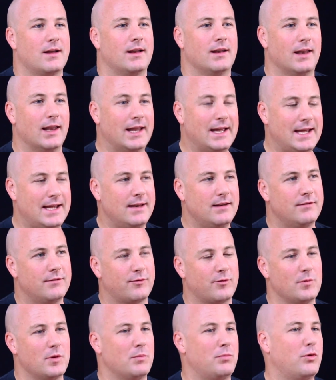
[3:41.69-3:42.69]
Lean
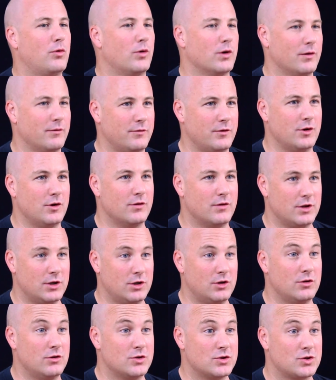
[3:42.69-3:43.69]
from the point of view that
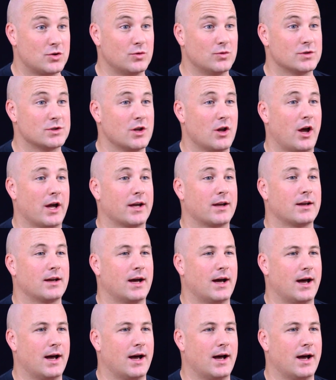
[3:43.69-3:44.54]
you use tools like